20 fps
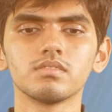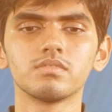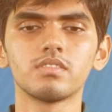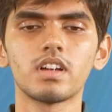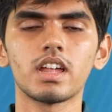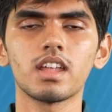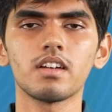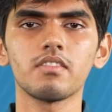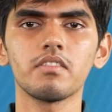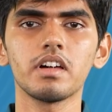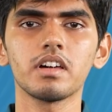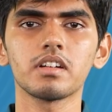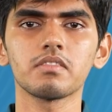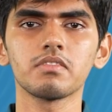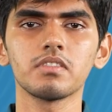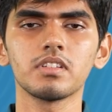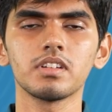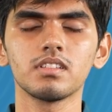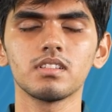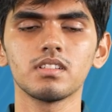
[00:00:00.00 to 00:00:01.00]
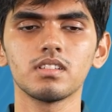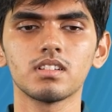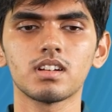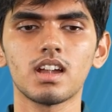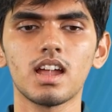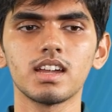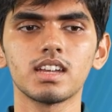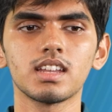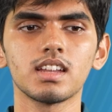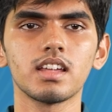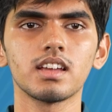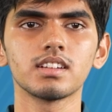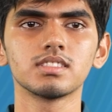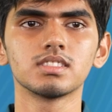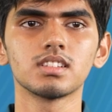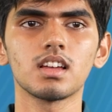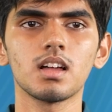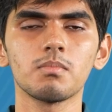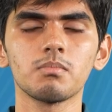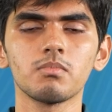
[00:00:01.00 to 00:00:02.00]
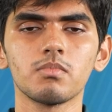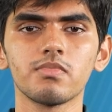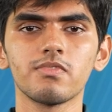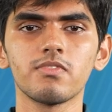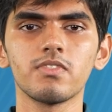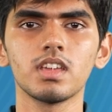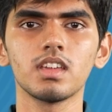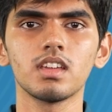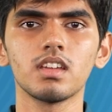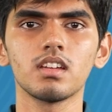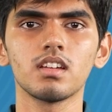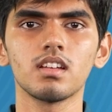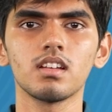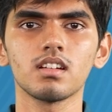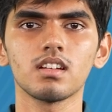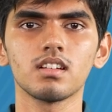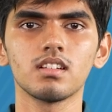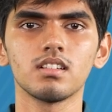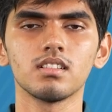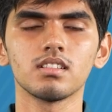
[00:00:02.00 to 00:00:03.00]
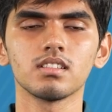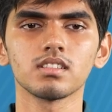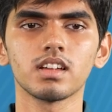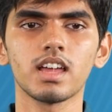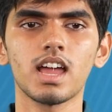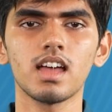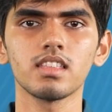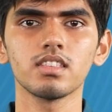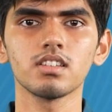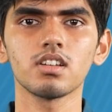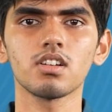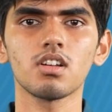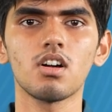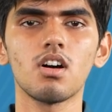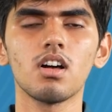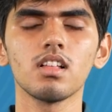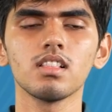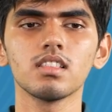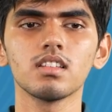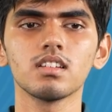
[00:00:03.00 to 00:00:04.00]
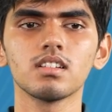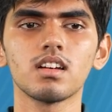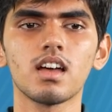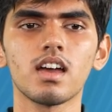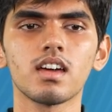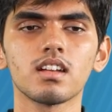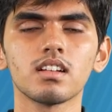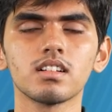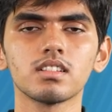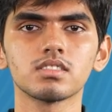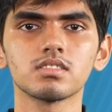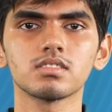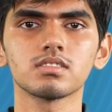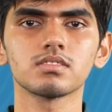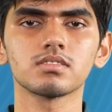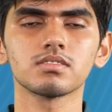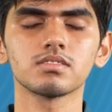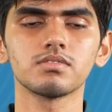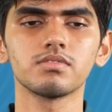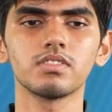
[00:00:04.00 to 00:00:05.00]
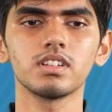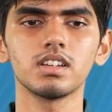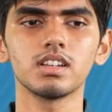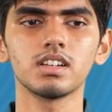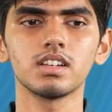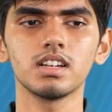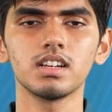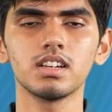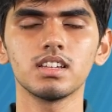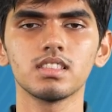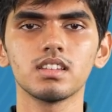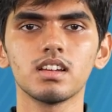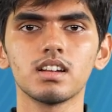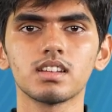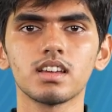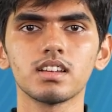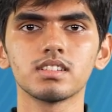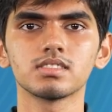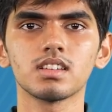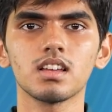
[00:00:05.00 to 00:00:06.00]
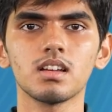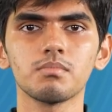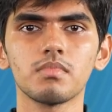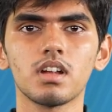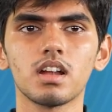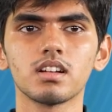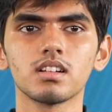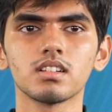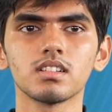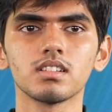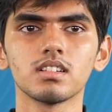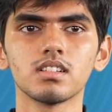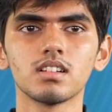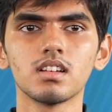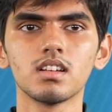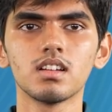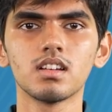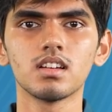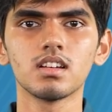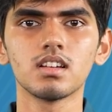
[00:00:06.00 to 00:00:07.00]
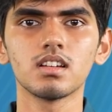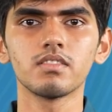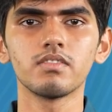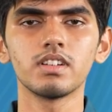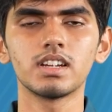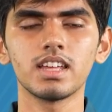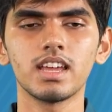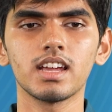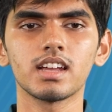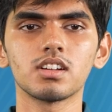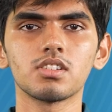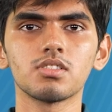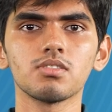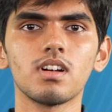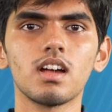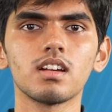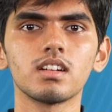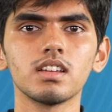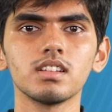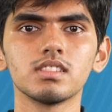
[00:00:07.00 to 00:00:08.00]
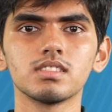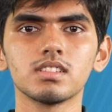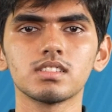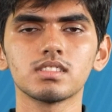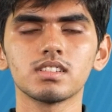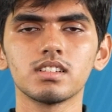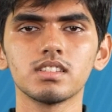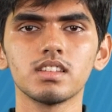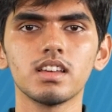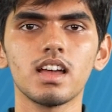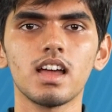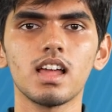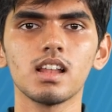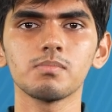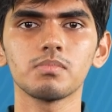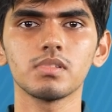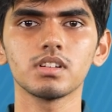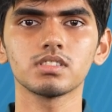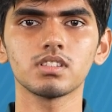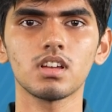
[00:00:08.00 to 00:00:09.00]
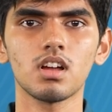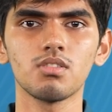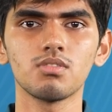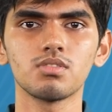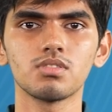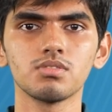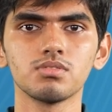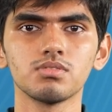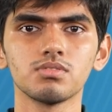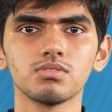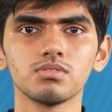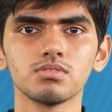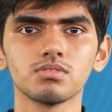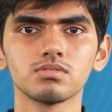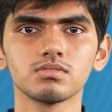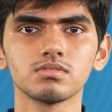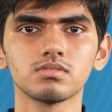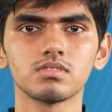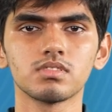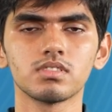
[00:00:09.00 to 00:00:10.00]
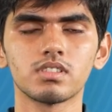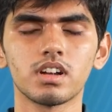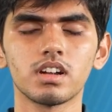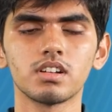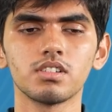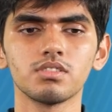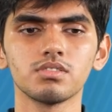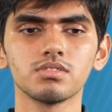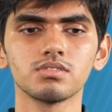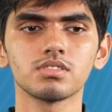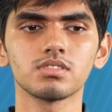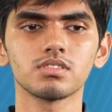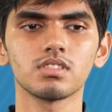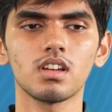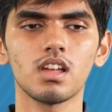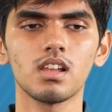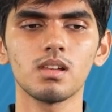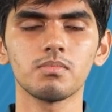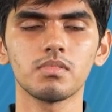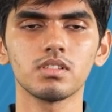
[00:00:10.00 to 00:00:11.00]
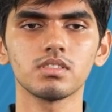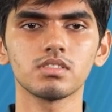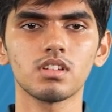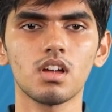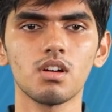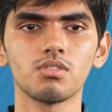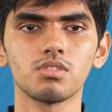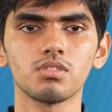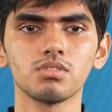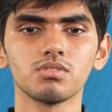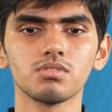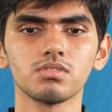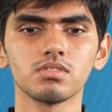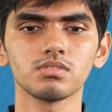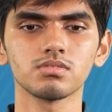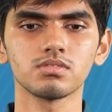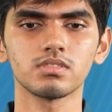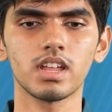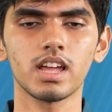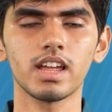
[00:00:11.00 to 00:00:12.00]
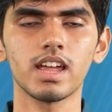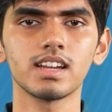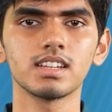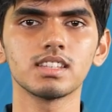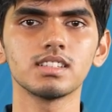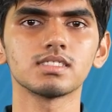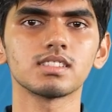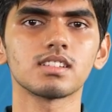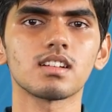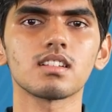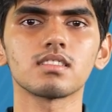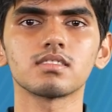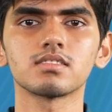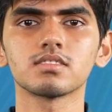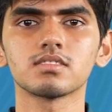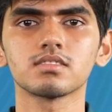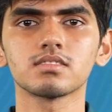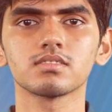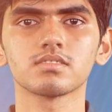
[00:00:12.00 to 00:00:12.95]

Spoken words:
Whenever we write an exam, we gather all the errors we did in that exam and we take it to our teachers and they help us how to reduce, help us how to negate these errors.